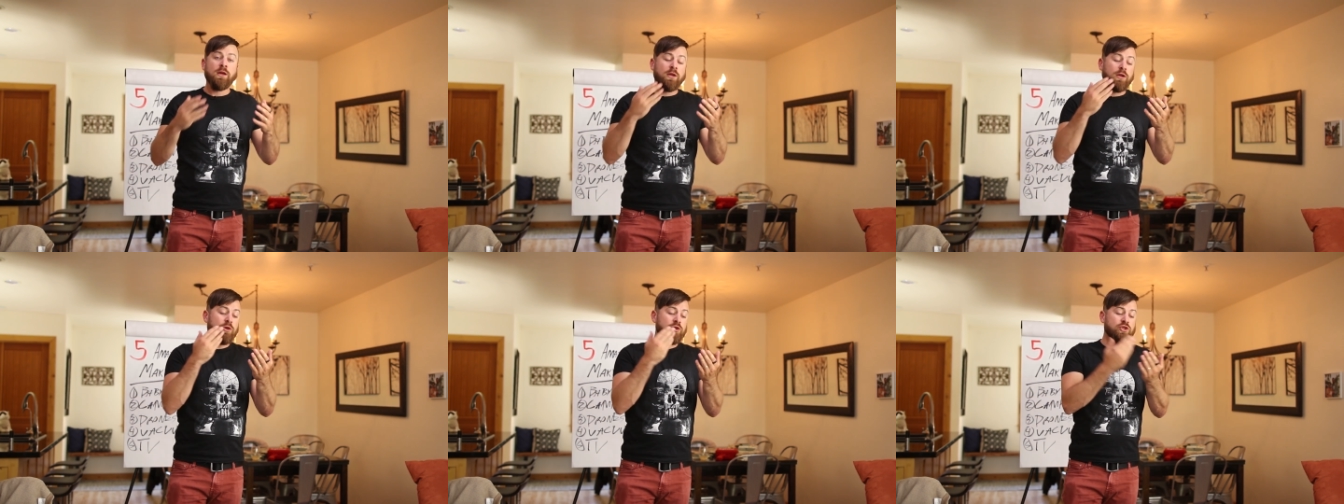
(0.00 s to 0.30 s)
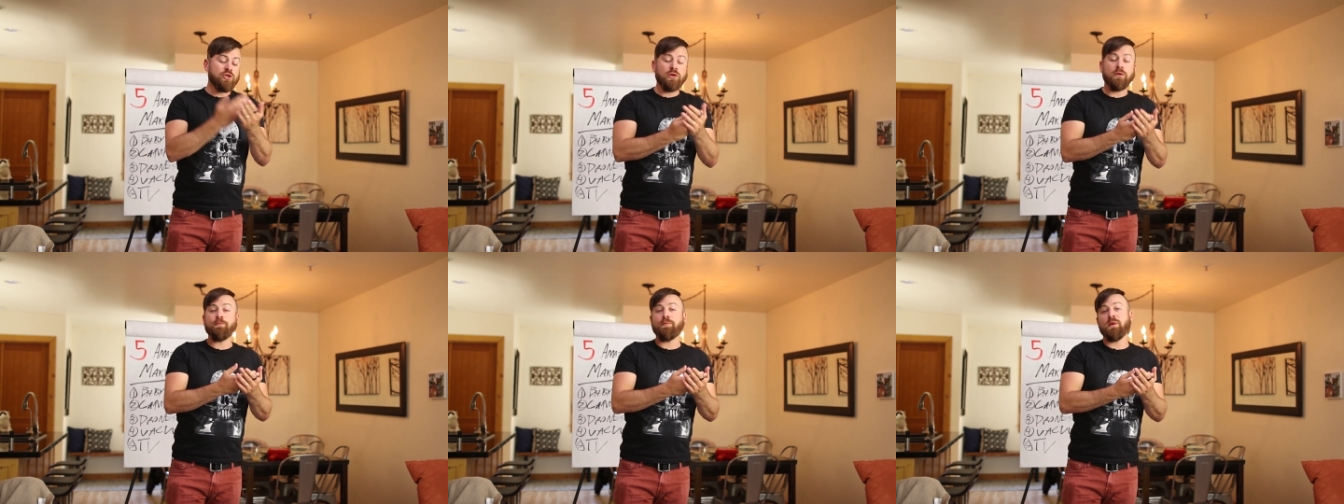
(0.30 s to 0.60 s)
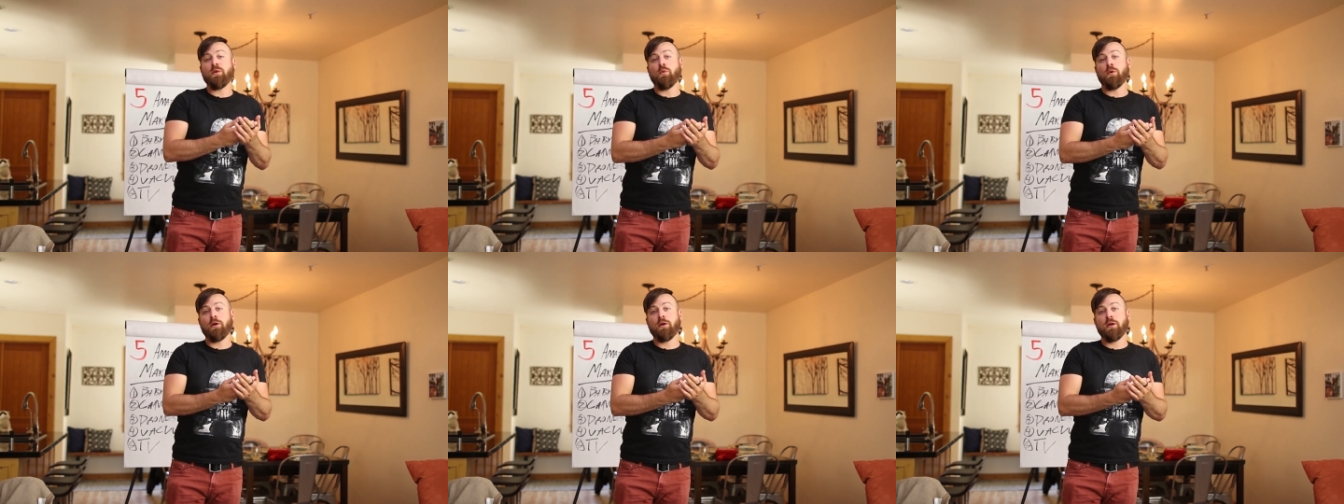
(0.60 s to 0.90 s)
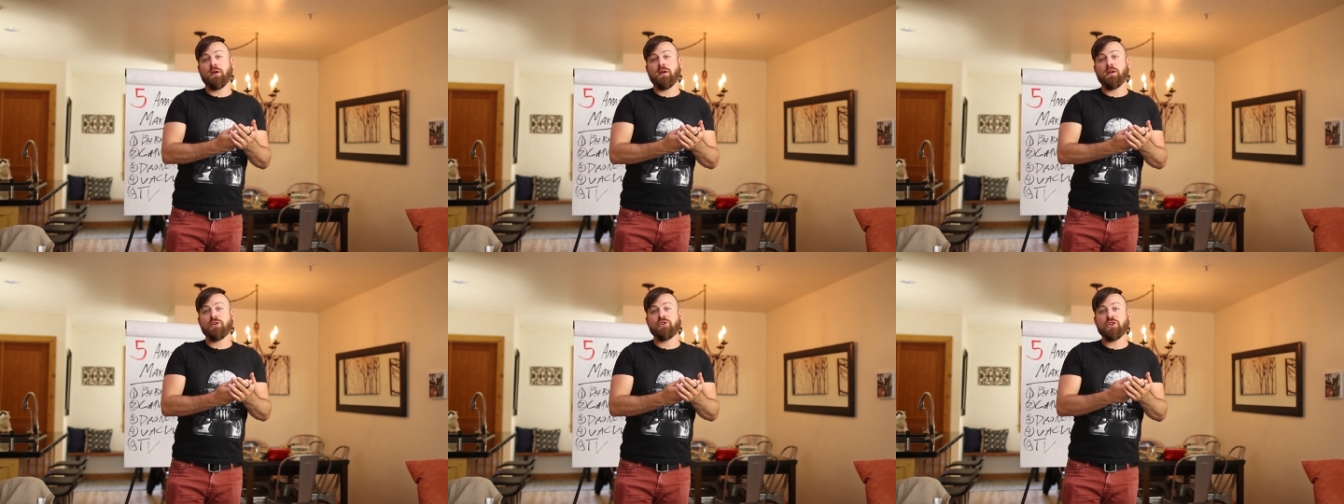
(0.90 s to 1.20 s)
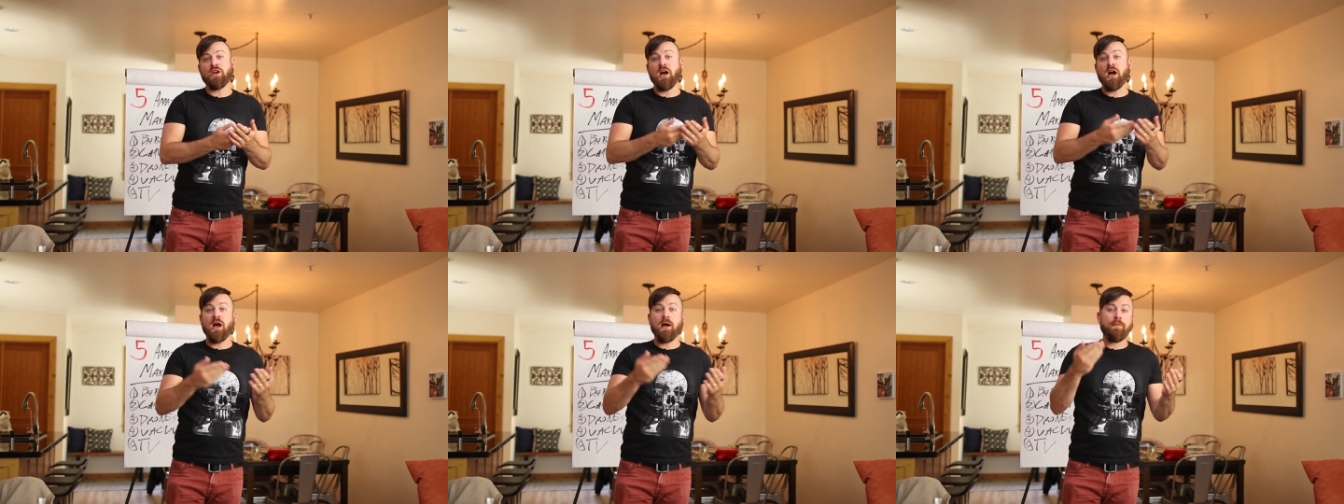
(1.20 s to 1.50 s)
you shouldn't be working a
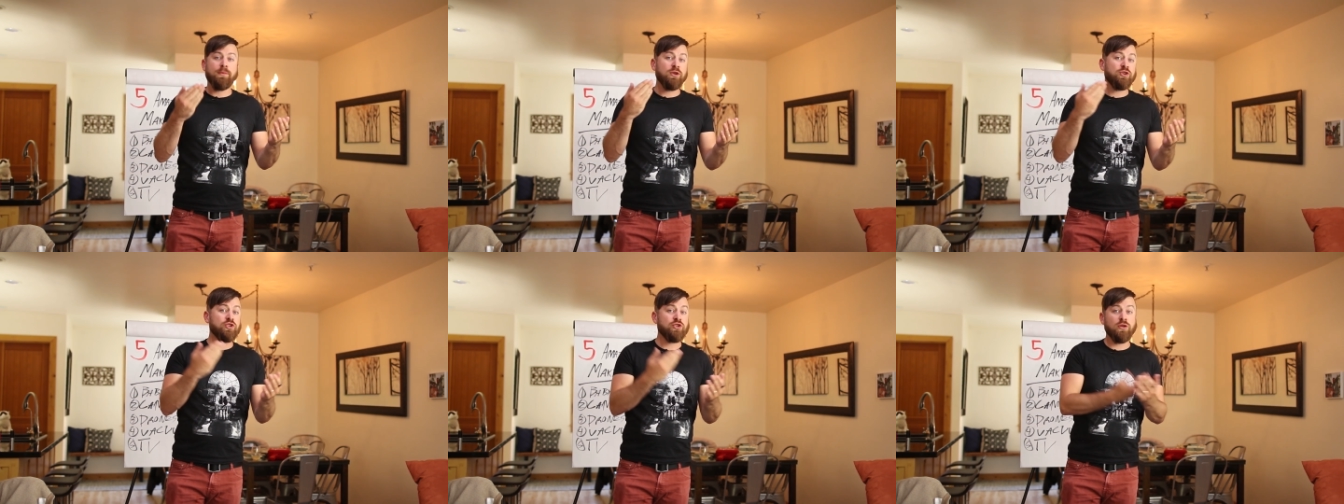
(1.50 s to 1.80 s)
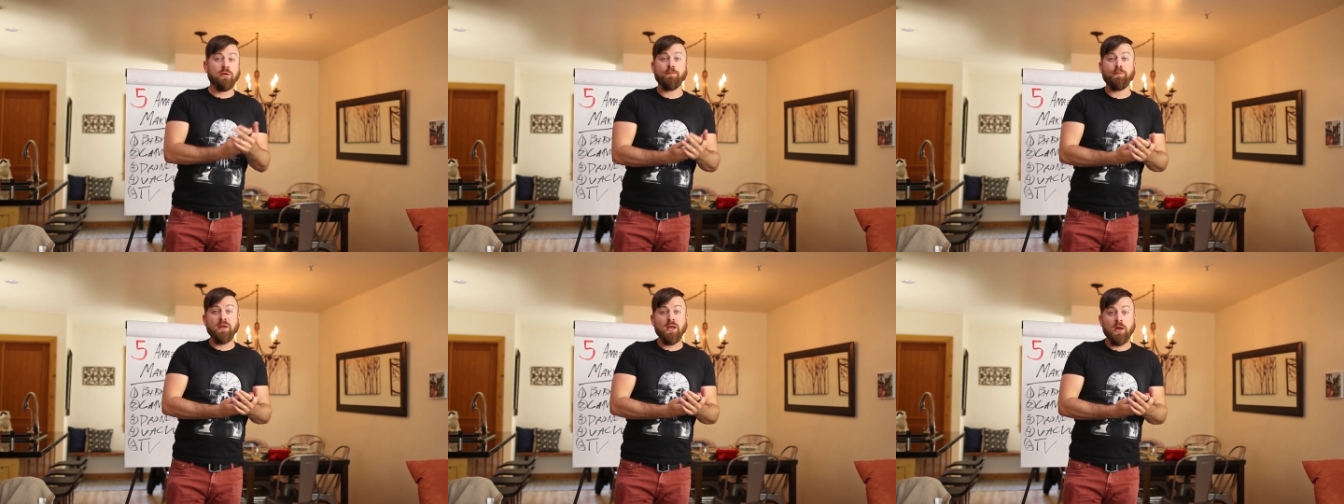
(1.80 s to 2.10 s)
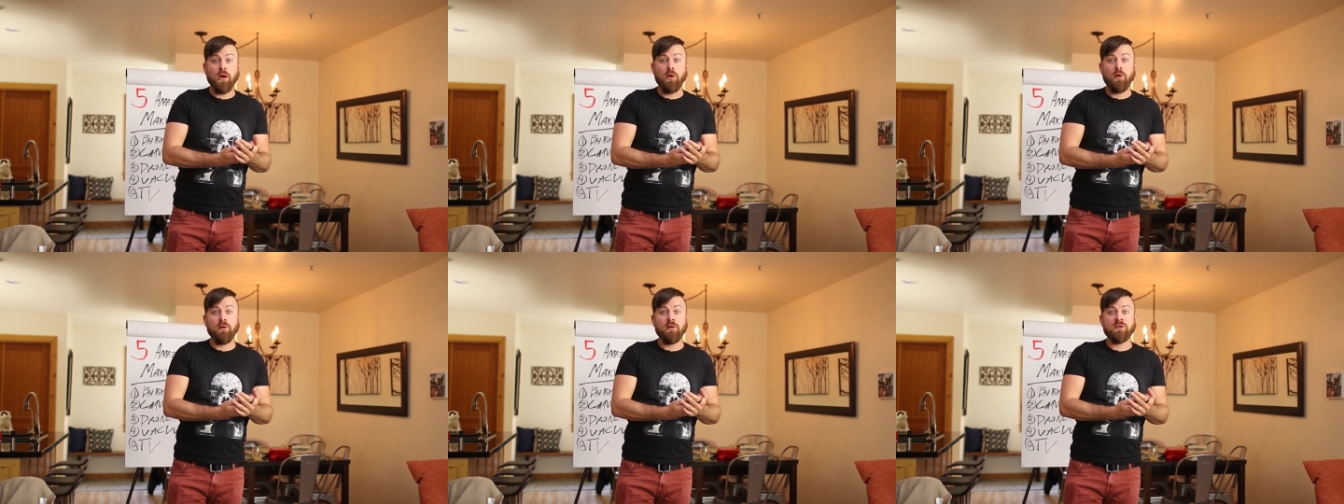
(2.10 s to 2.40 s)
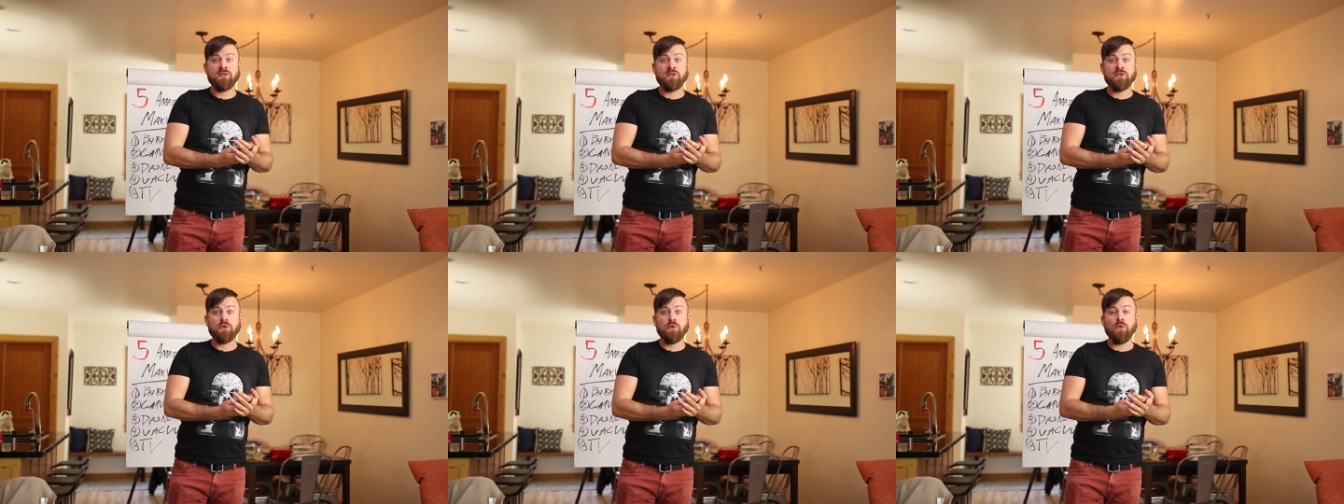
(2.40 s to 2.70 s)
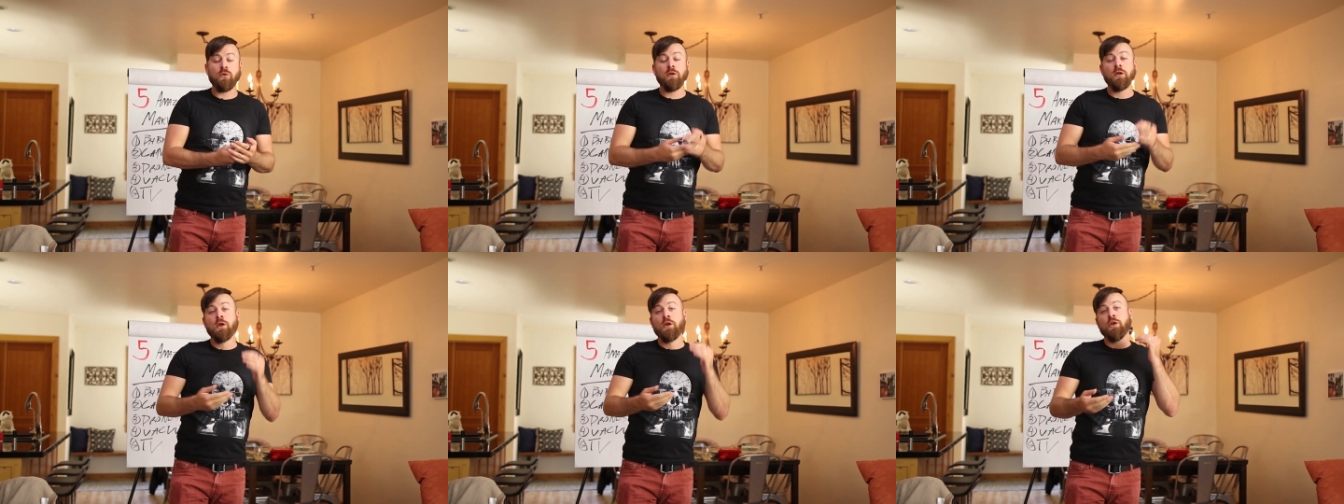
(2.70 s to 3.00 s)
job. You shouldn't be going to
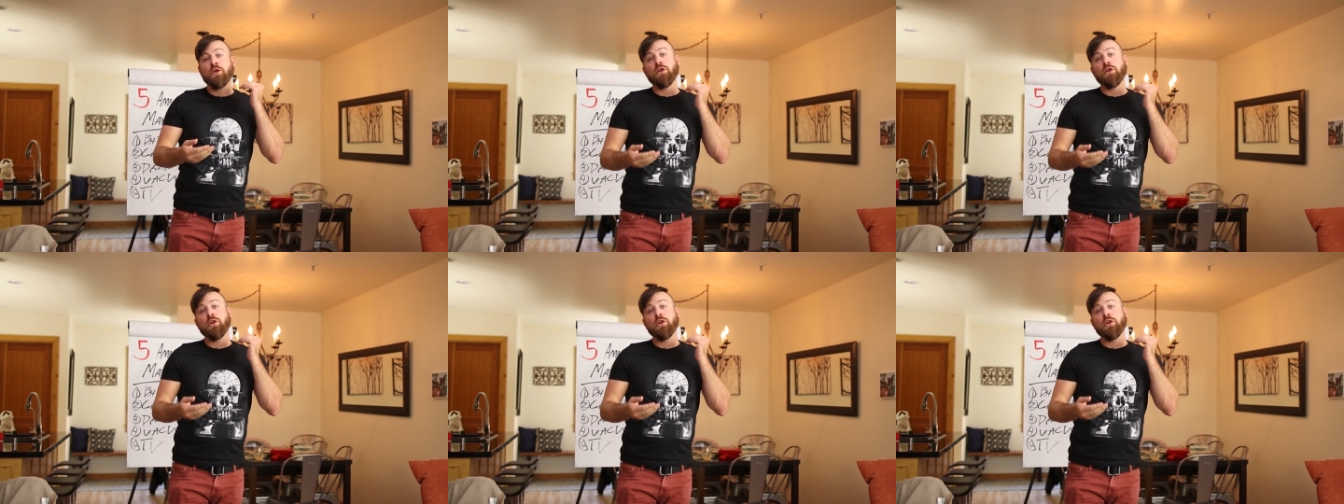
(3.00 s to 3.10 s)
school.